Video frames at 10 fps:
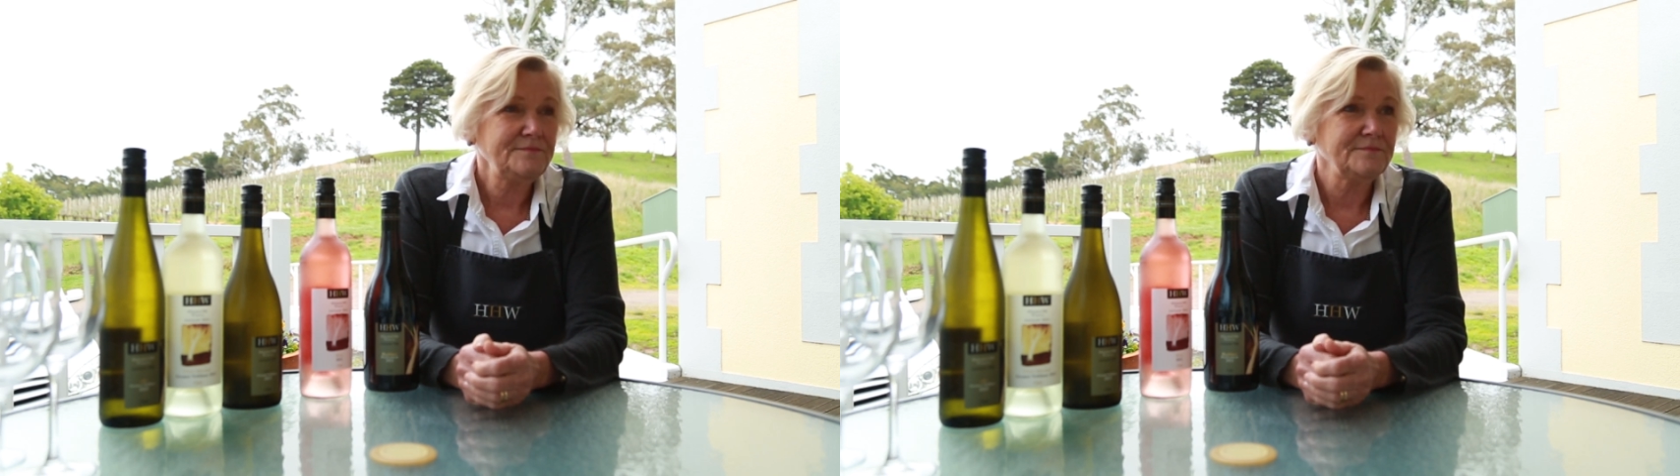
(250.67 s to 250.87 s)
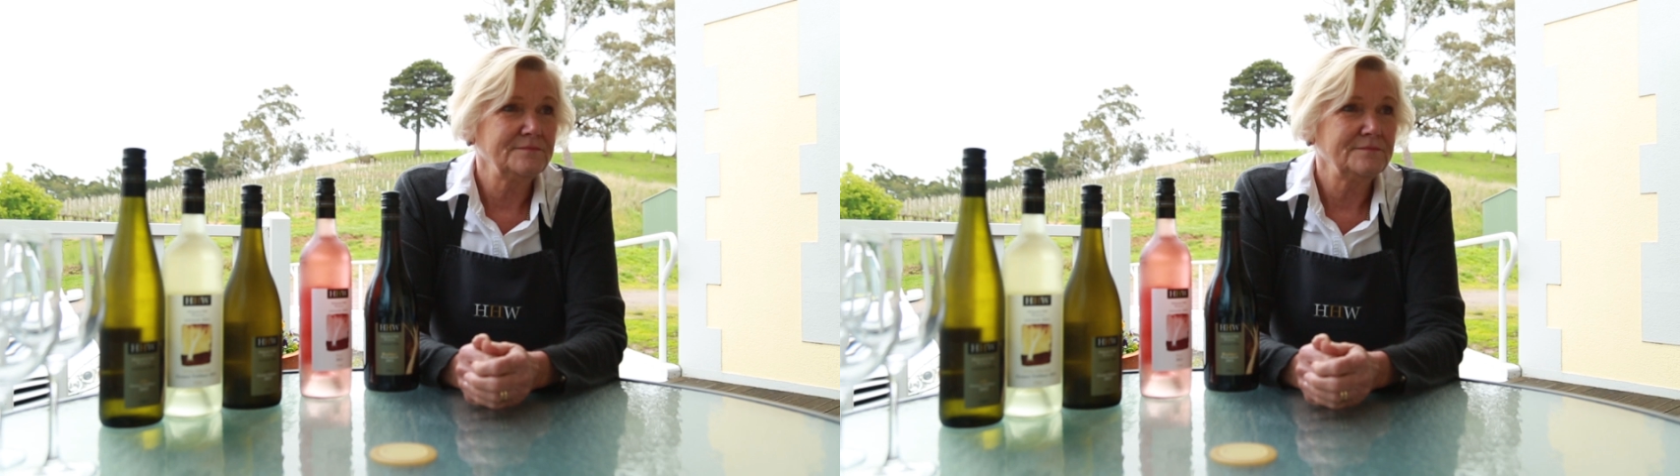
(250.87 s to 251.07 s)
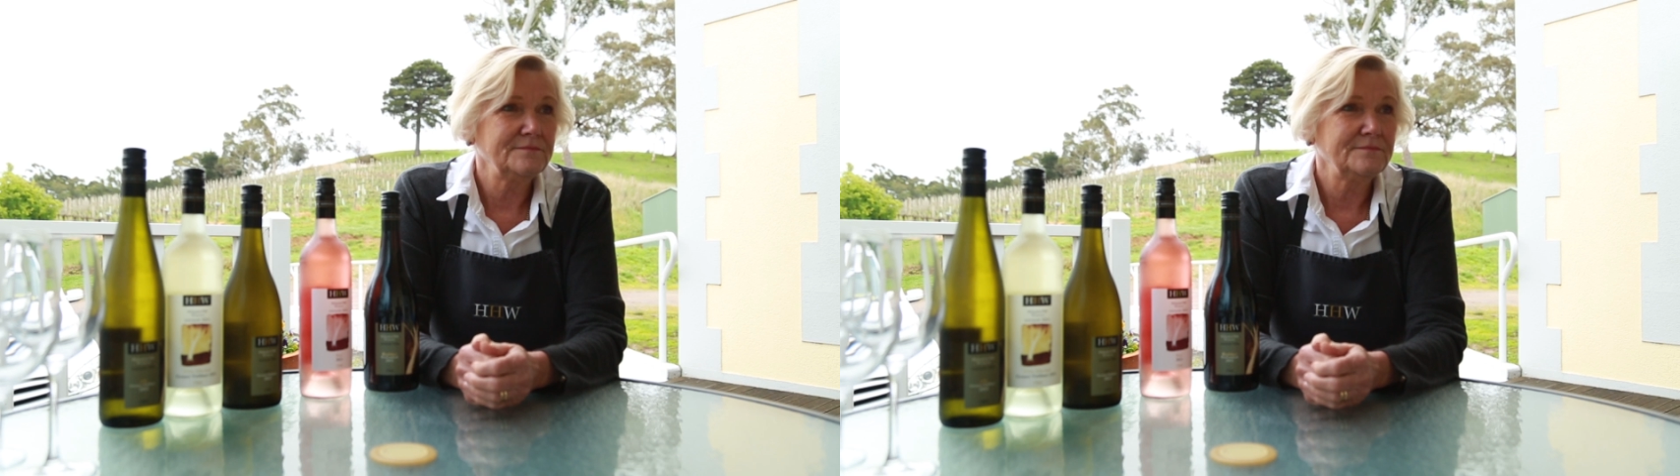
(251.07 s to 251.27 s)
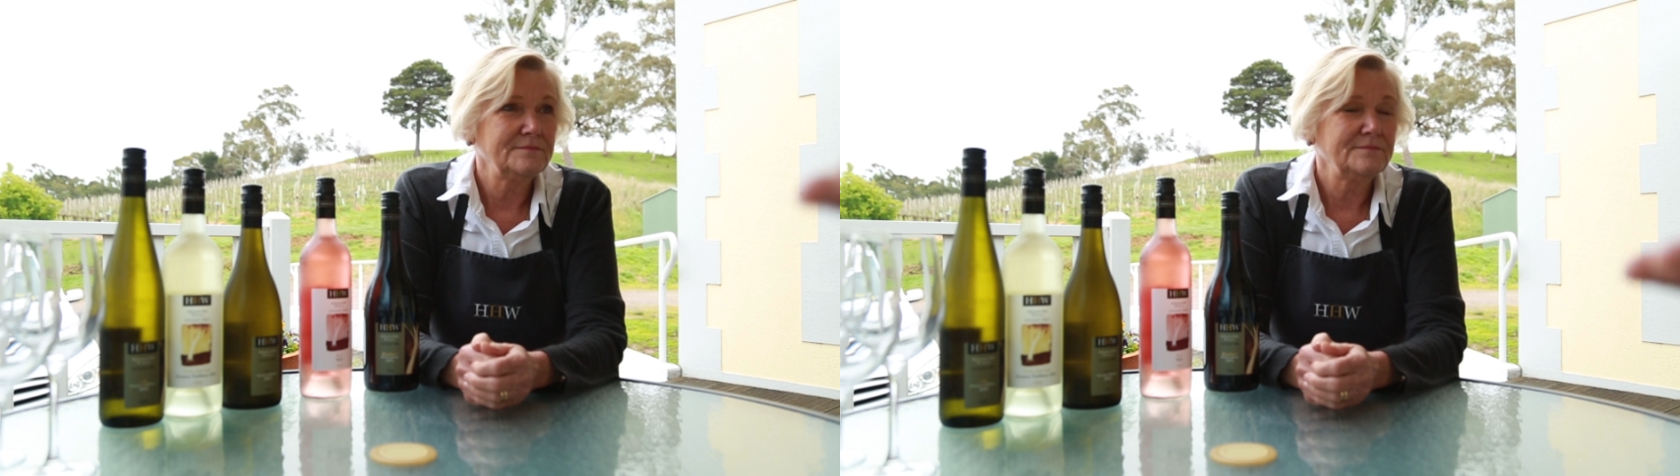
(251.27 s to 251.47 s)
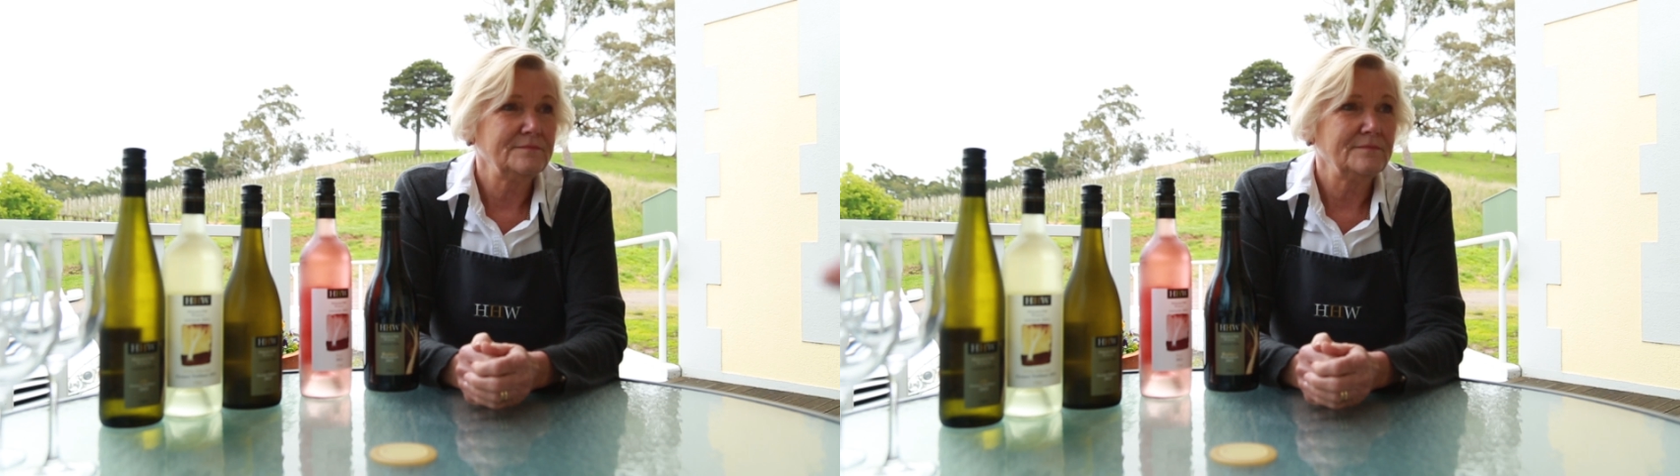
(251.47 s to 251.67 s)
in
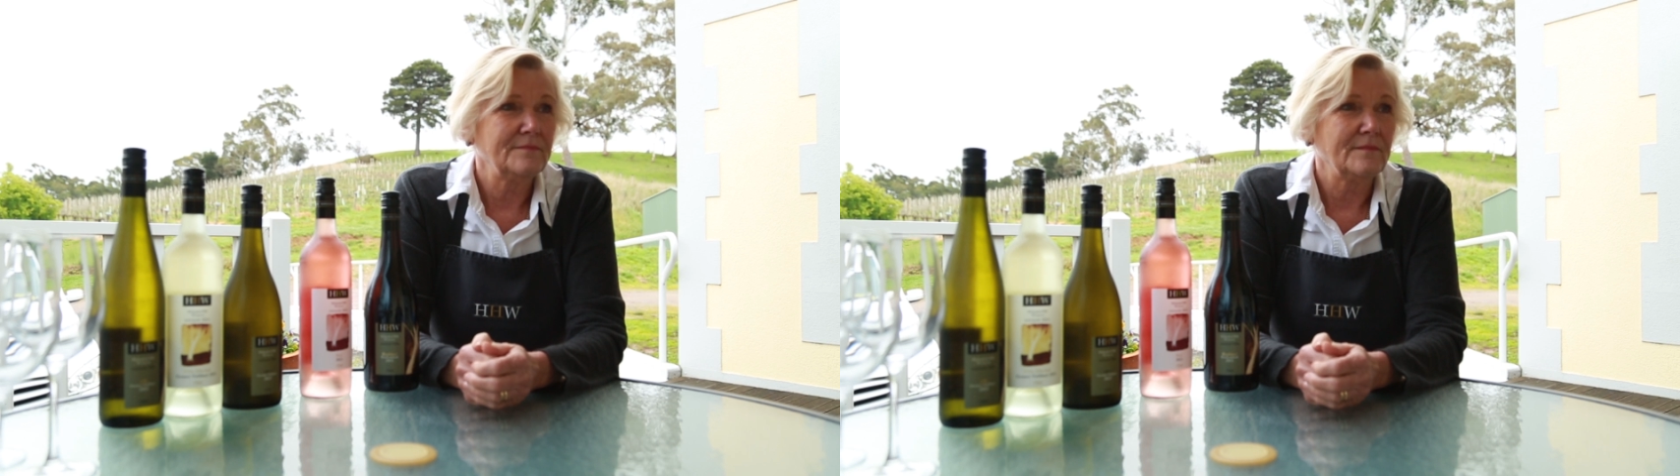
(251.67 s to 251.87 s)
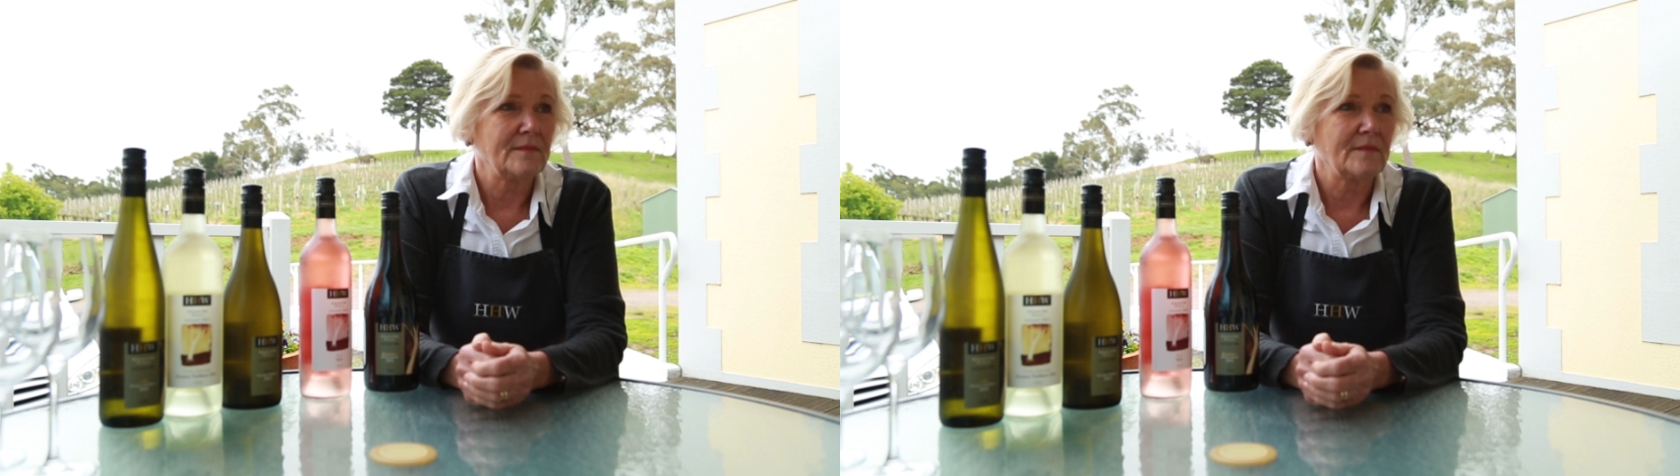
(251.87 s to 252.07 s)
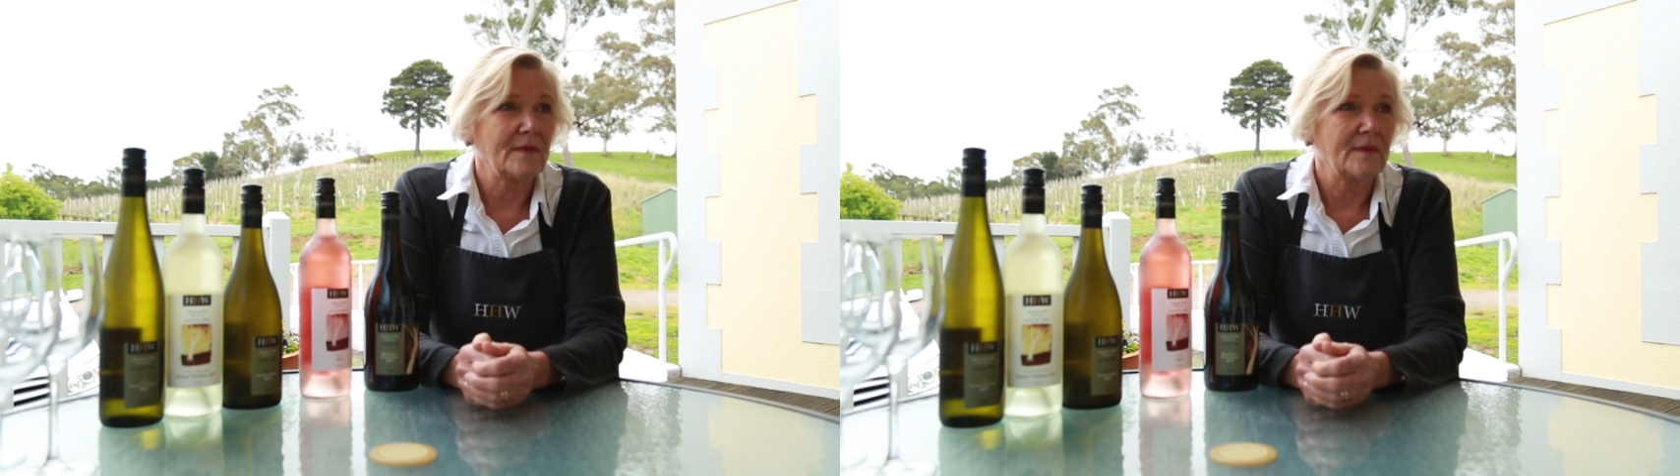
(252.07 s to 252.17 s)
technology-wise? Like?